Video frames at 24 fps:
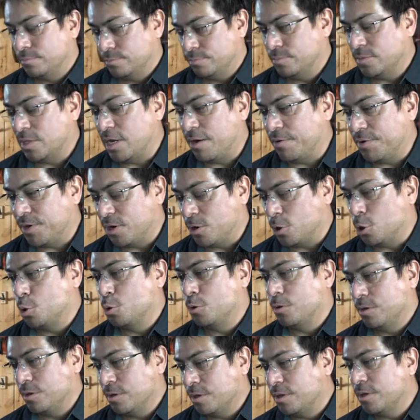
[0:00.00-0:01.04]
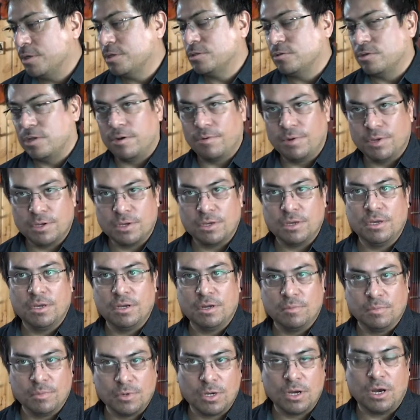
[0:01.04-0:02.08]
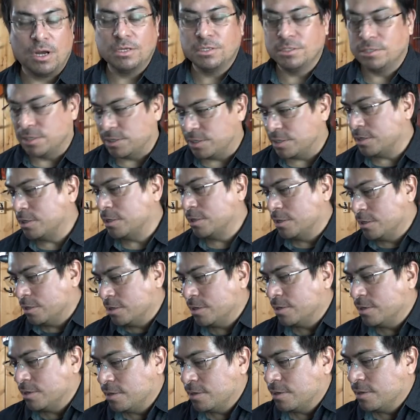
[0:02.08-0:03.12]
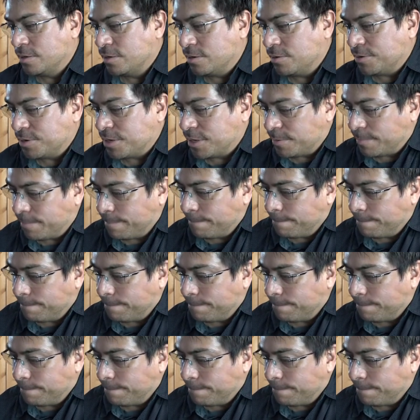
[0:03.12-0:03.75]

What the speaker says: There we go. So that way you can hear constant. Okay.